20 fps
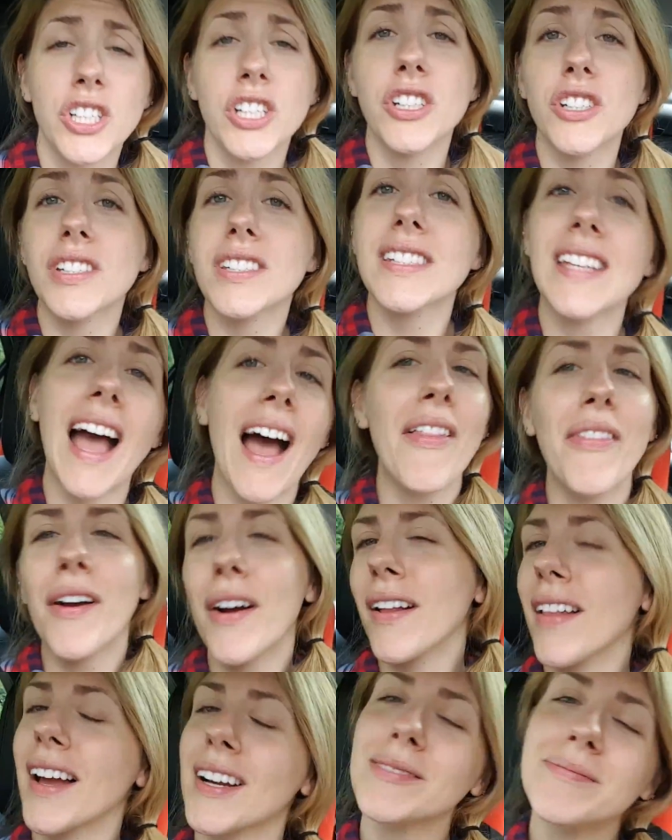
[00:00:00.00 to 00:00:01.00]
she just sat
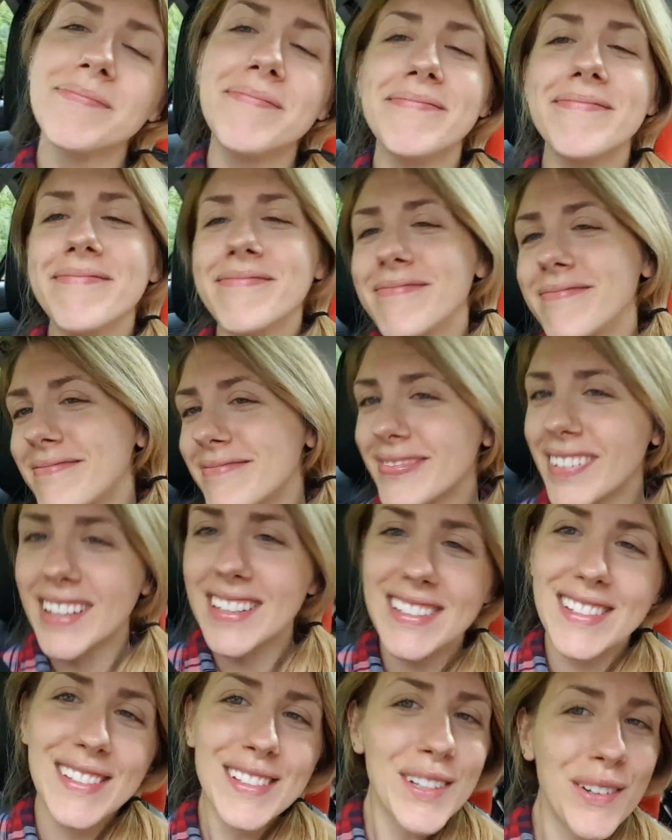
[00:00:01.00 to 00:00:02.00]
there like, mm,
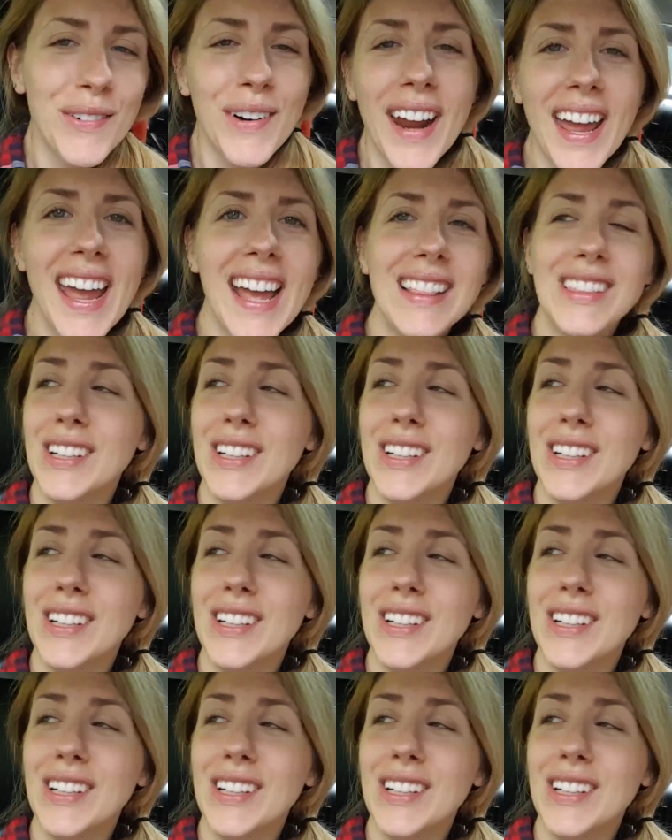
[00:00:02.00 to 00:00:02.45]
this is great,